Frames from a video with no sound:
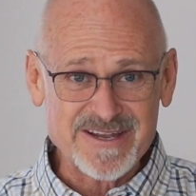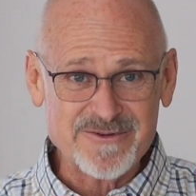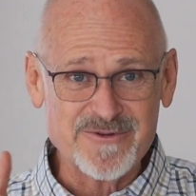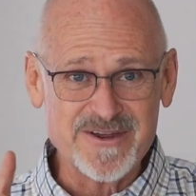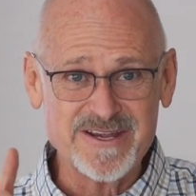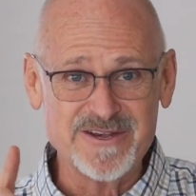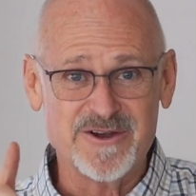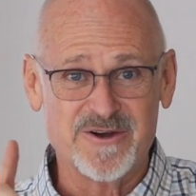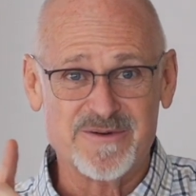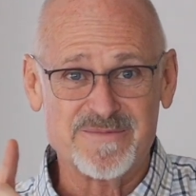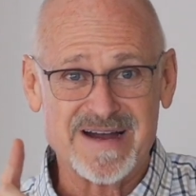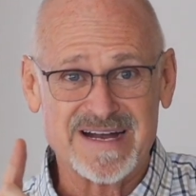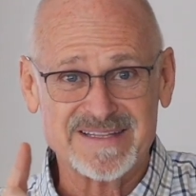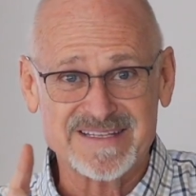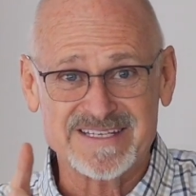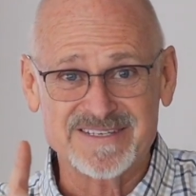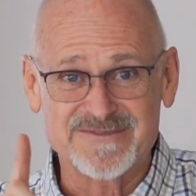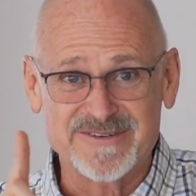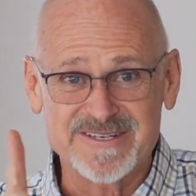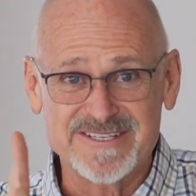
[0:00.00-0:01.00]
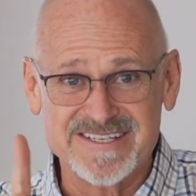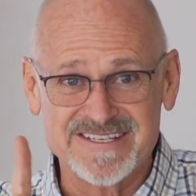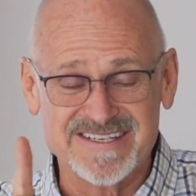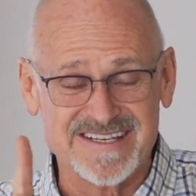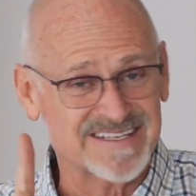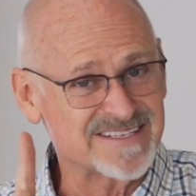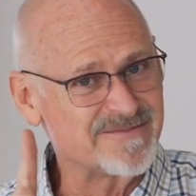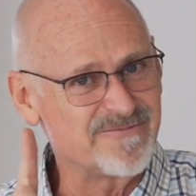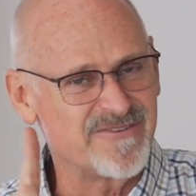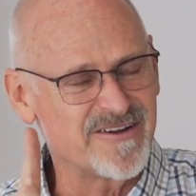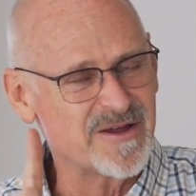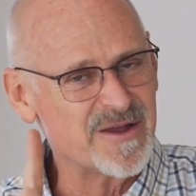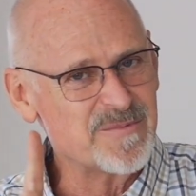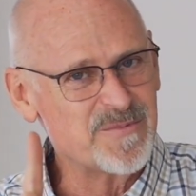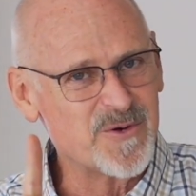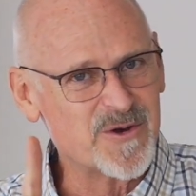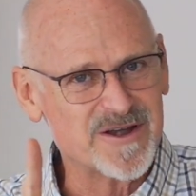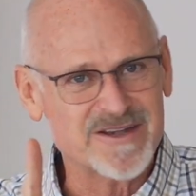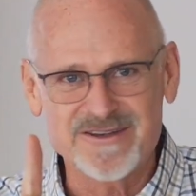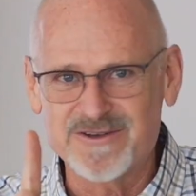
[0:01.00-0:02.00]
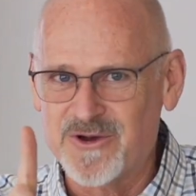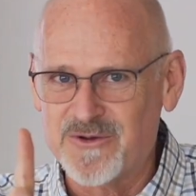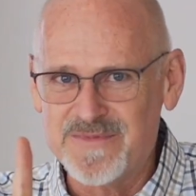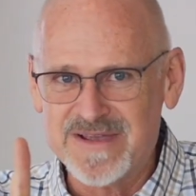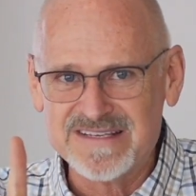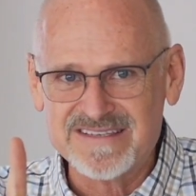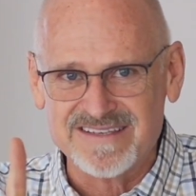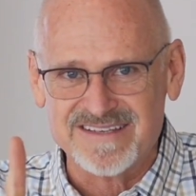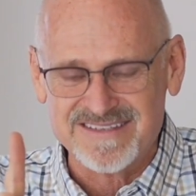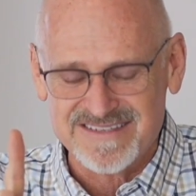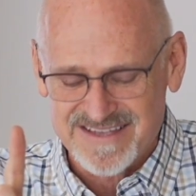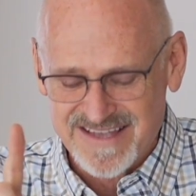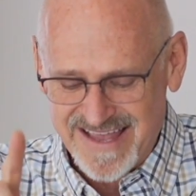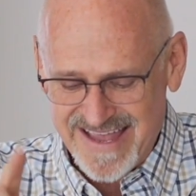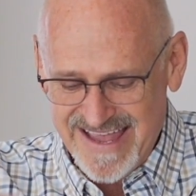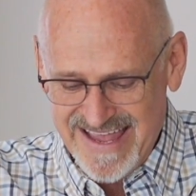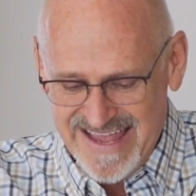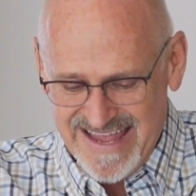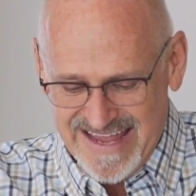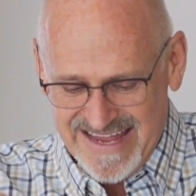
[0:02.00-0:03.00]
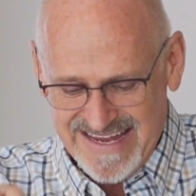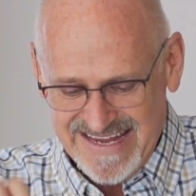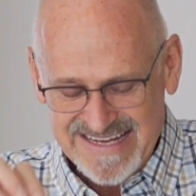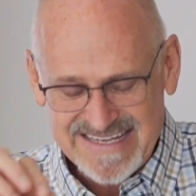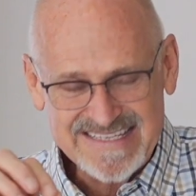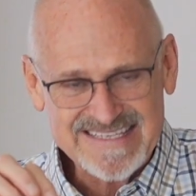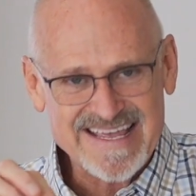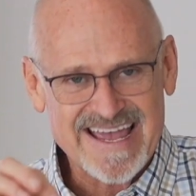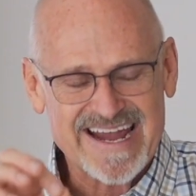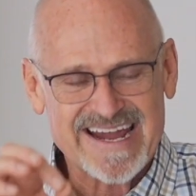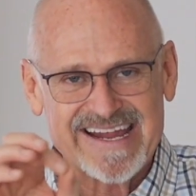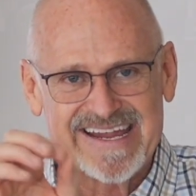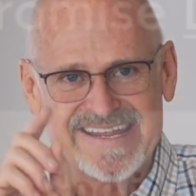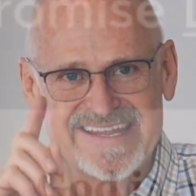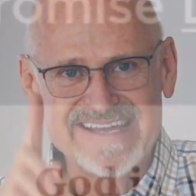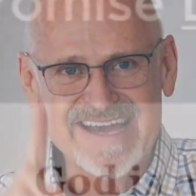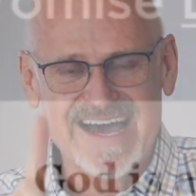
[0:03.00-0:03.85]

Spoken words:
thing we know about this verse is this, very important, don't miss this, is that